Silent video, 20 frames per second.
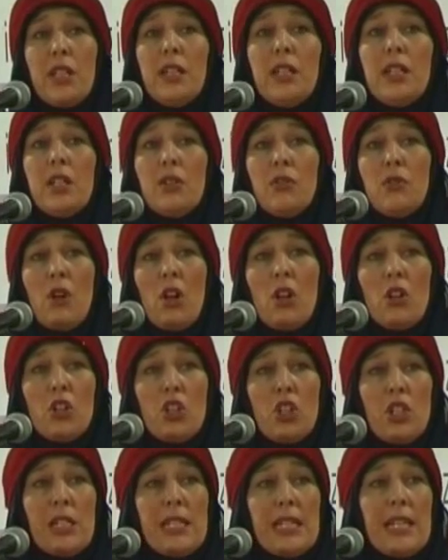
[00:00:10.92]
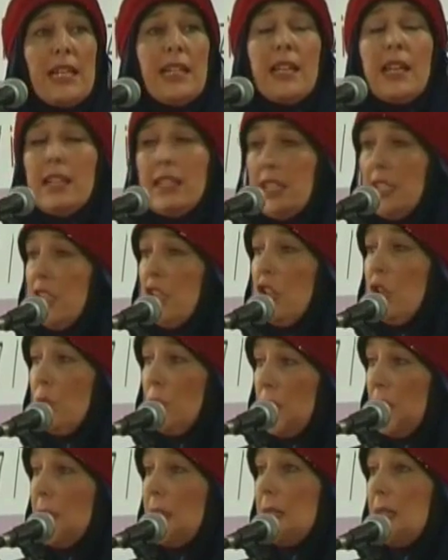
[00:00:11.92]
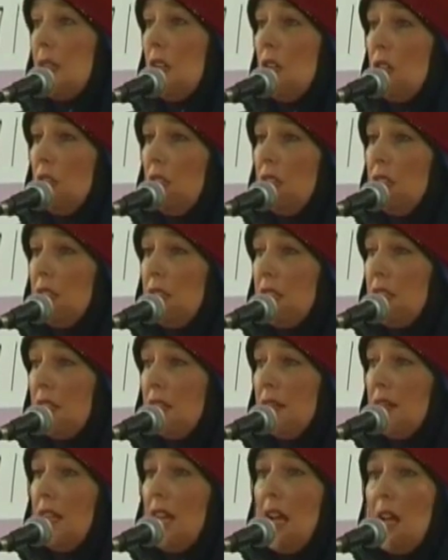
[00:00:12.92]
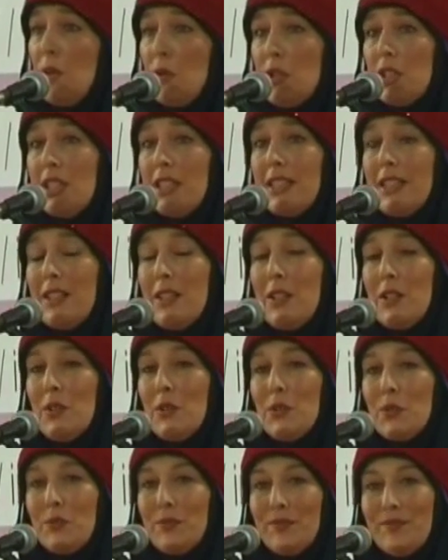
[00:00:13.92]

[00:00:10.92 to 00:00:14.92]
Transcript: in Karachi saying, I hear you were in Scotland. How did it go?